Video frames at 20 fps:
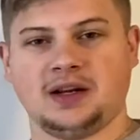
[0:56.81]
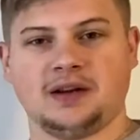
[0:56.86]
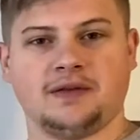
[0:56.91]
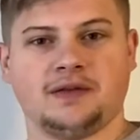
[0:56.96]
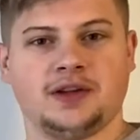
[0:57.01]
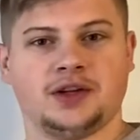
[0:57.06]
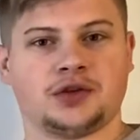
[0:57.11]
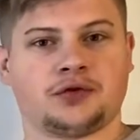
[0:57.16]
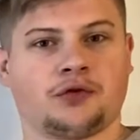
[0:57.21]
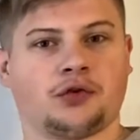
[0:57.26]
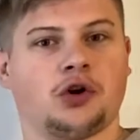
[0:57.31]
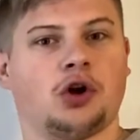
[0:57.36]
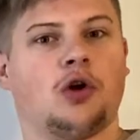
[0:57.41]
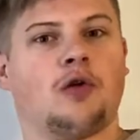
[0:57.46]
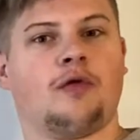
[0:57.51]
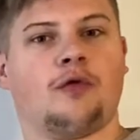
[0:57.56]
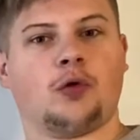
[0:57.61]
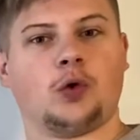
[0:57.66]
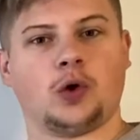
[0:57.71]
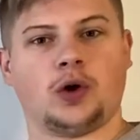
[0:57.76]
of this for all
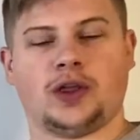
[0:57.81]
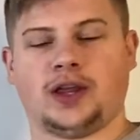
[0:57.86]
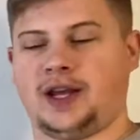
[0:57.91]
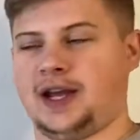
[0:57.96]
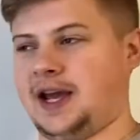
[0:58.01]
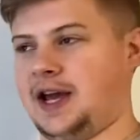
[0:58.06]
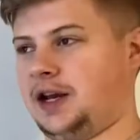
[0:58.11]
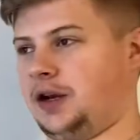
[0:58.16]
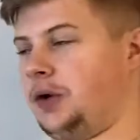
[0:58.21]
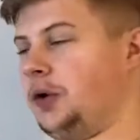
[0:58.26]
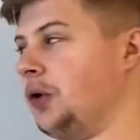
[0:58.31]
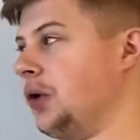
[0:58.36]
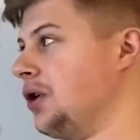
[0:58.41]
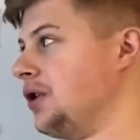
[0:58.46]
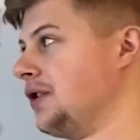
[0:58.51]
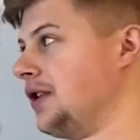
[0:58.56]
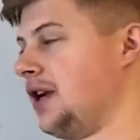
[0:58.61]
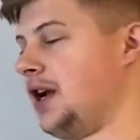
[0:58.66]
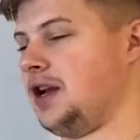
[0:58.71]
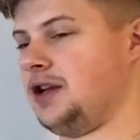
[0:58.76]
4 of the
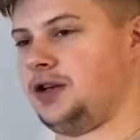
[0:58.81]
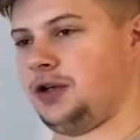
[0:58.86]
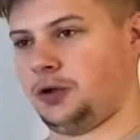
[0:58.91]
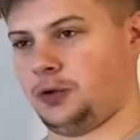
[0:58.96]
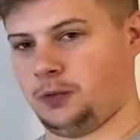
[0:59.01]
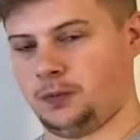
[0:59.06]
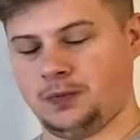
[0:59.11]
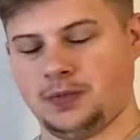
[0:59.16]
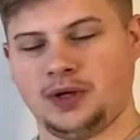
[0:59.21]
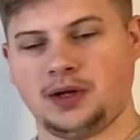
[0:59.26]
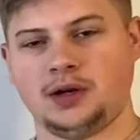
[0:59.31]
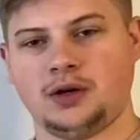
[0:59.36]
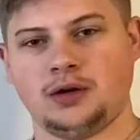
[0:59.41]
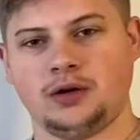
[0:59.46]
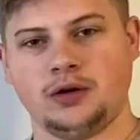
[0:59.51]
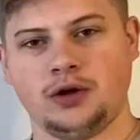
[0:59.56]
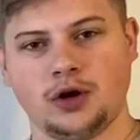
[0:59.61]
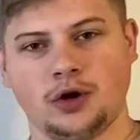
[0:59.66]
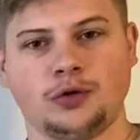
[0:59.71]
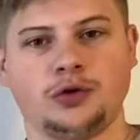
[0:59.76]
categories that I do.
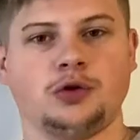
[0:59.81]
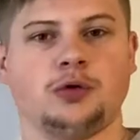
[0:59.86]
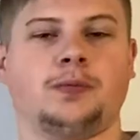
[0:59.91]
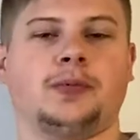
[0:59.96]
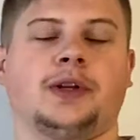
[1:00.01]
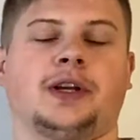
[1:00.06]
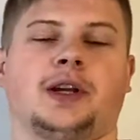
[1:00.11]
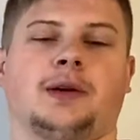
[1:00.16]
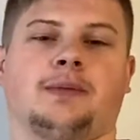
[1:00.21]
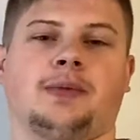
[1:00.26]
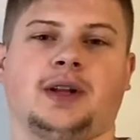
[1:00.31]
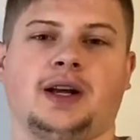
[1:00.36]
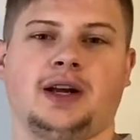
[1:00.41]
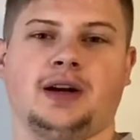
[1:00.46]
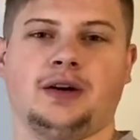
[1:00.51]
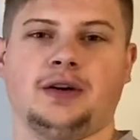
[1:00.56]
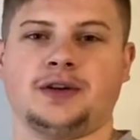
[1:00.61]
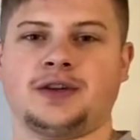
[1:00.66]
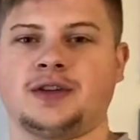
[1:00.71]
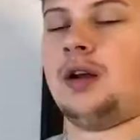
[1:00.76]
No duplicate
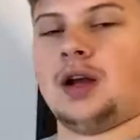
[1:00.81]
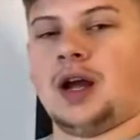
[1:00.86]
players.